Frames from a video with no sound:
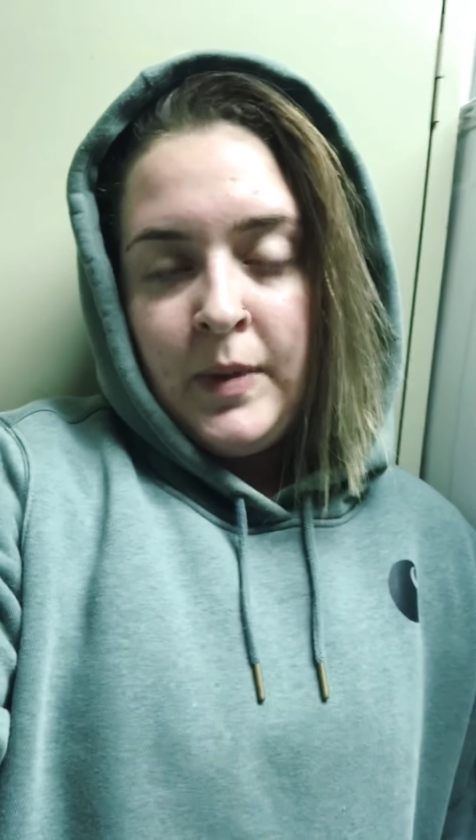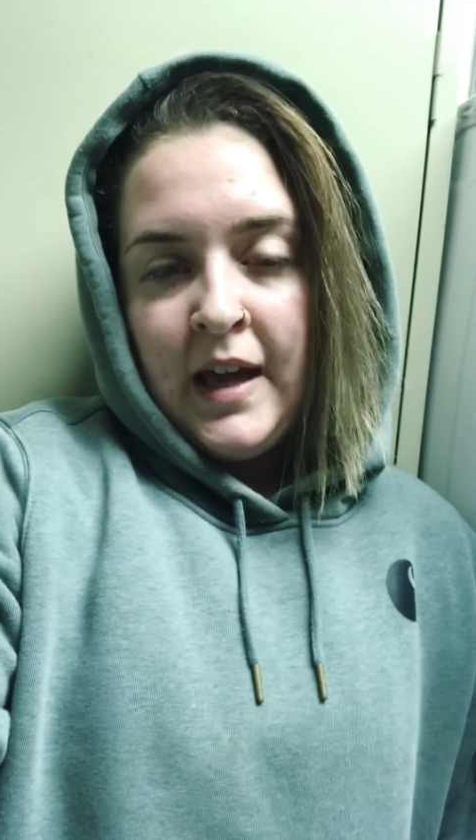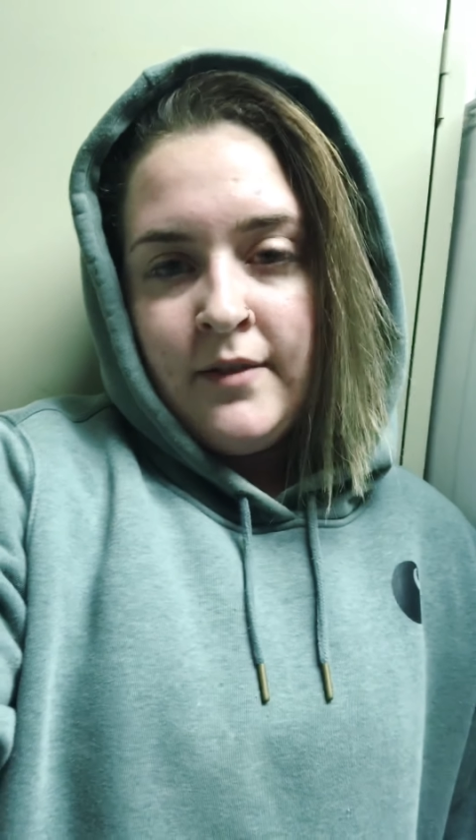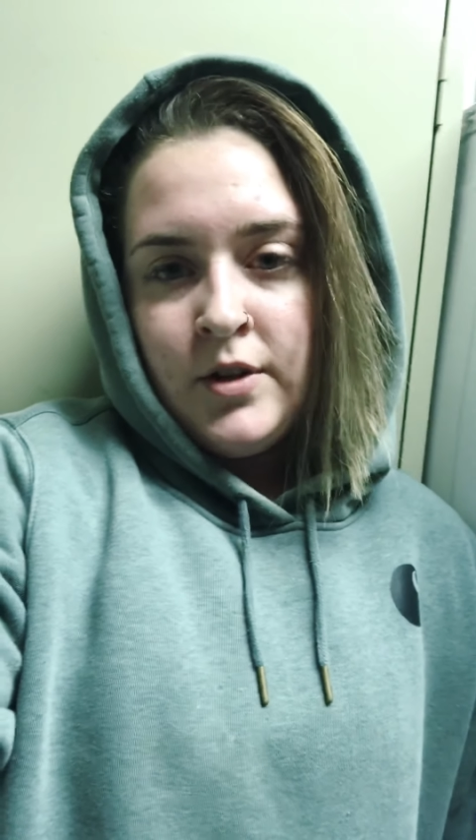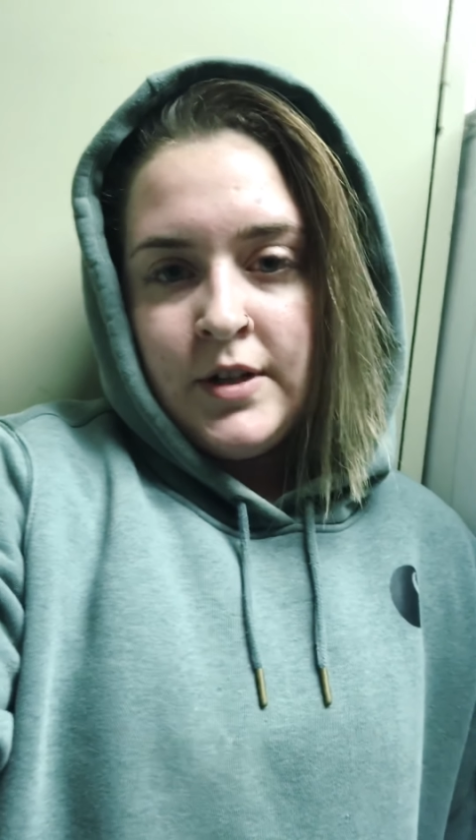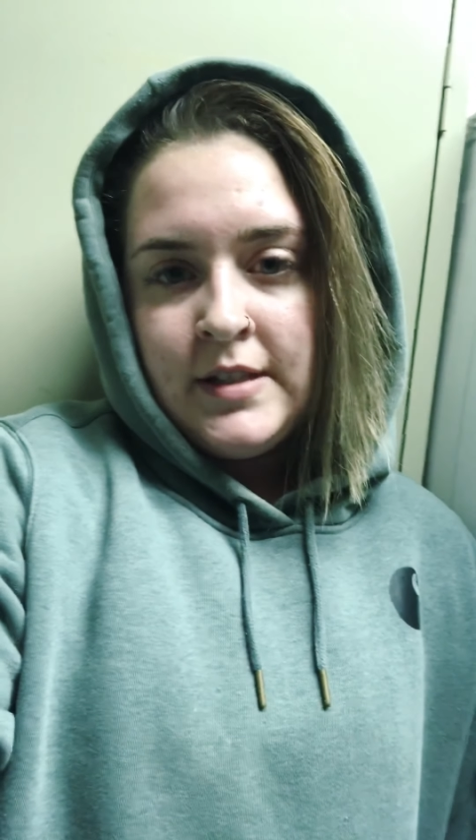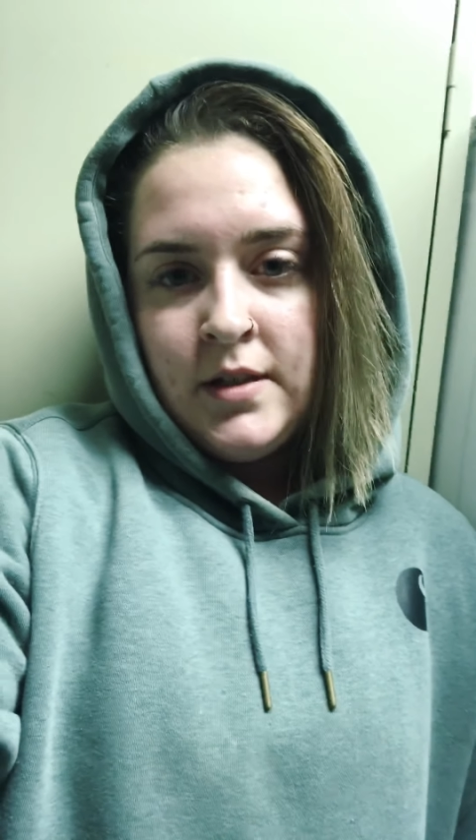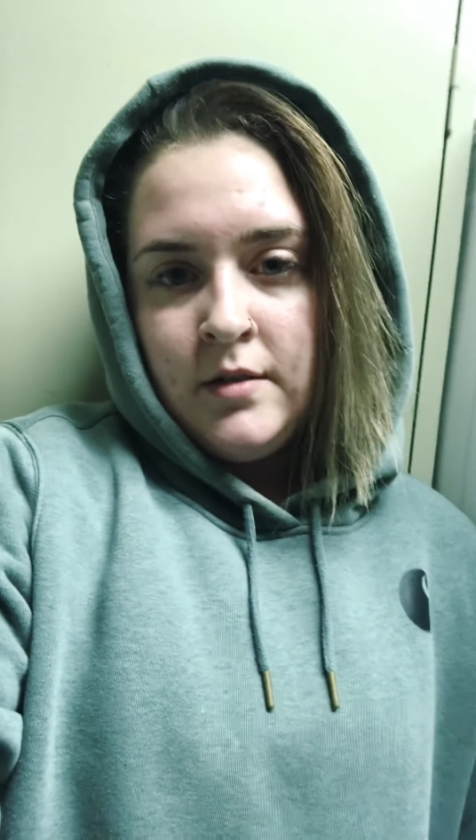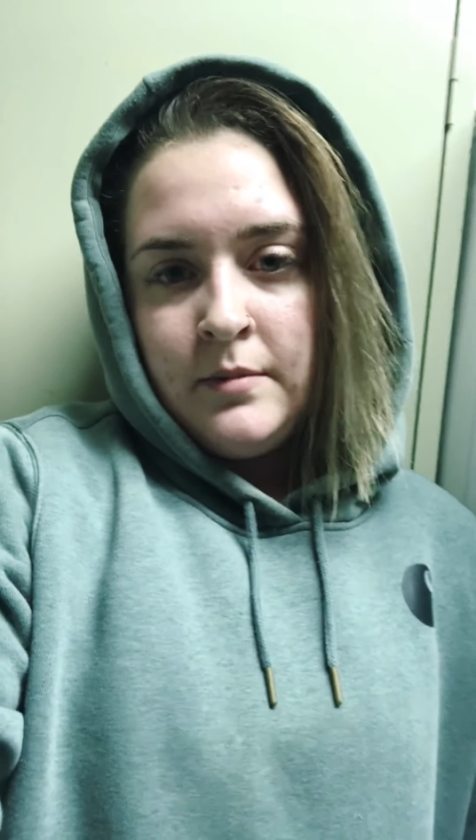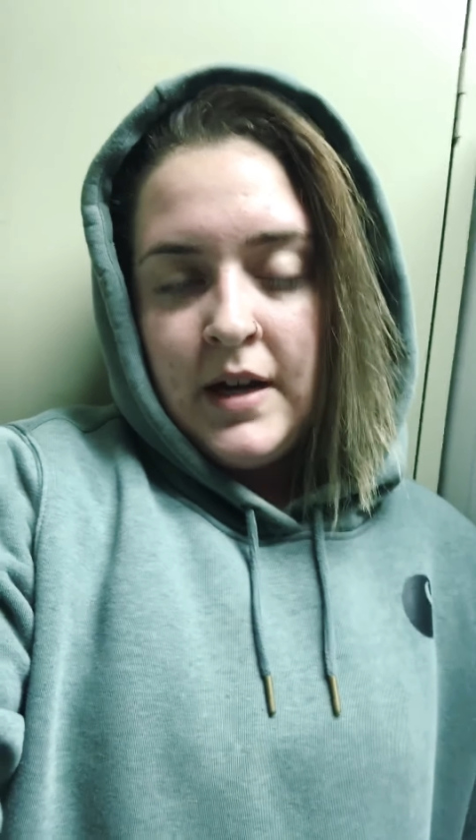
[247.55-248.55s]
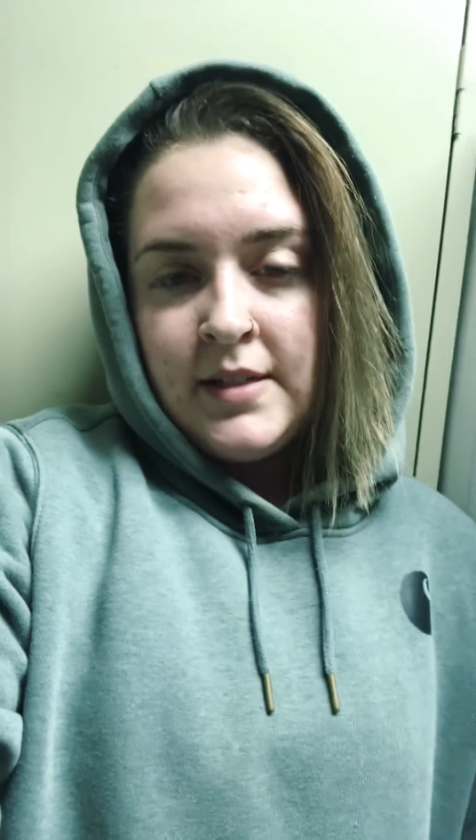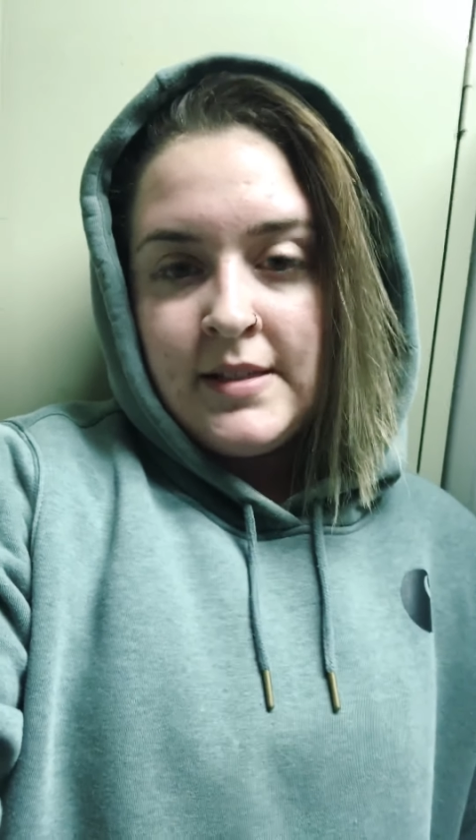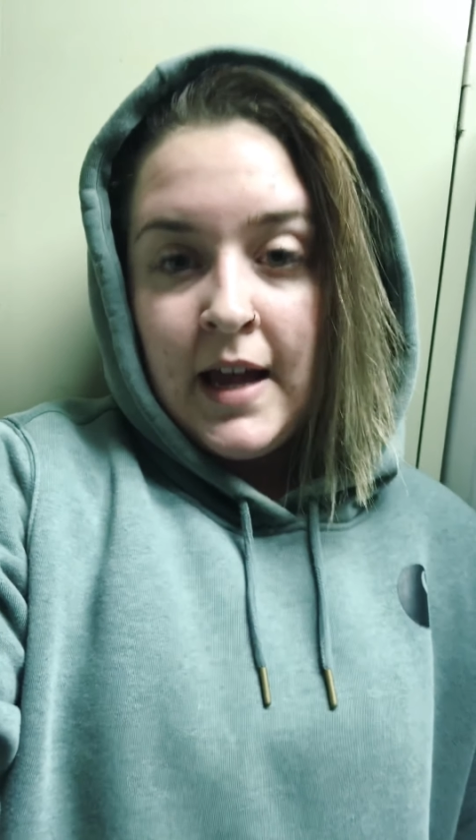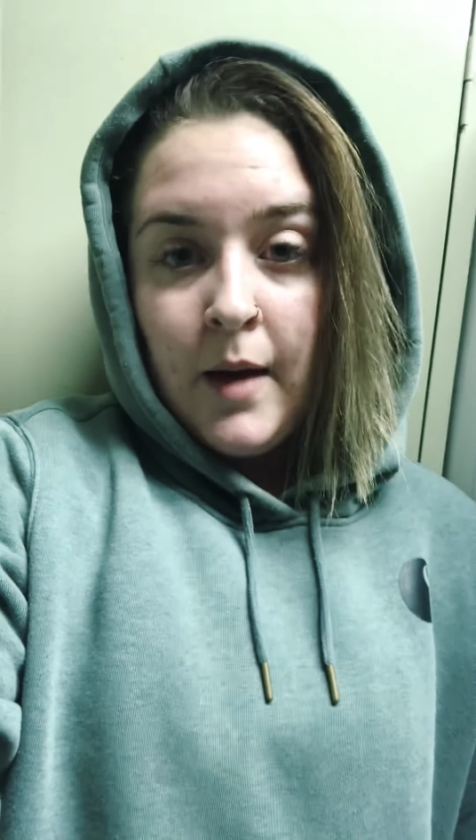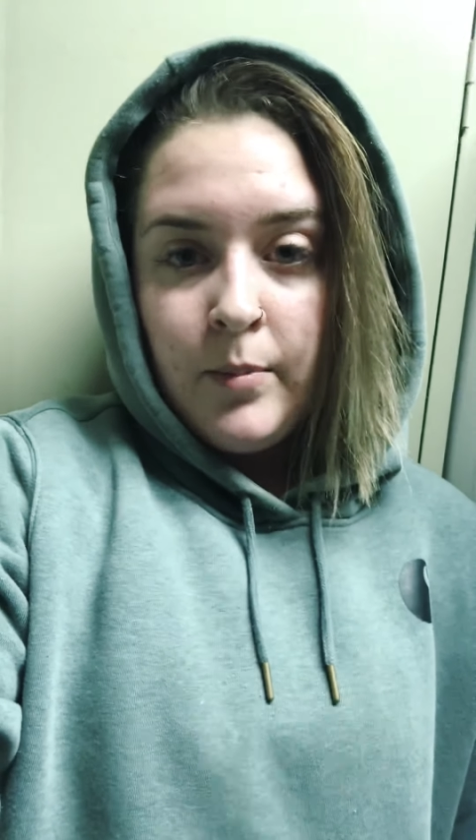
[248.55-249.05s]
behaviorism a
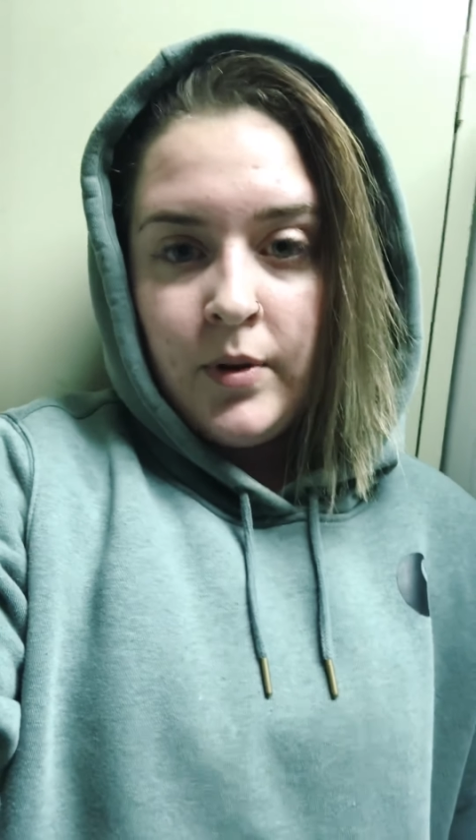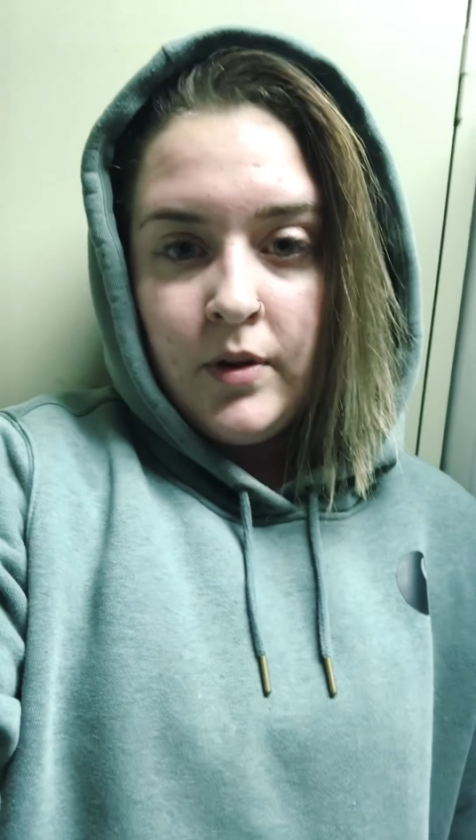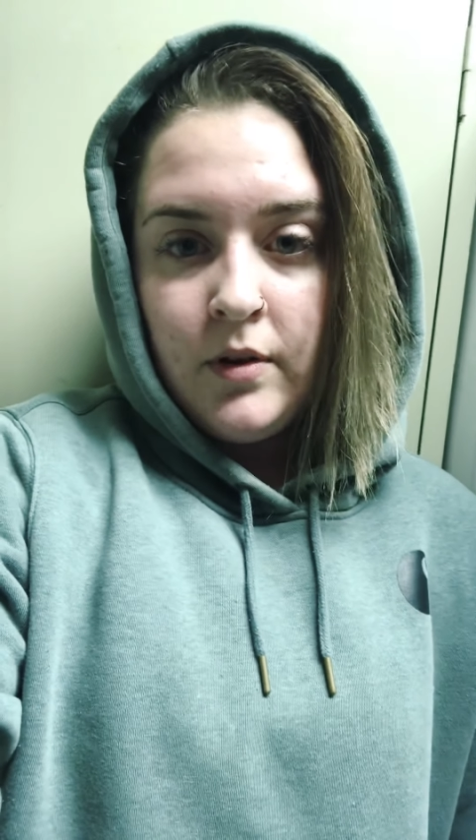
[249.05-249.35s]
step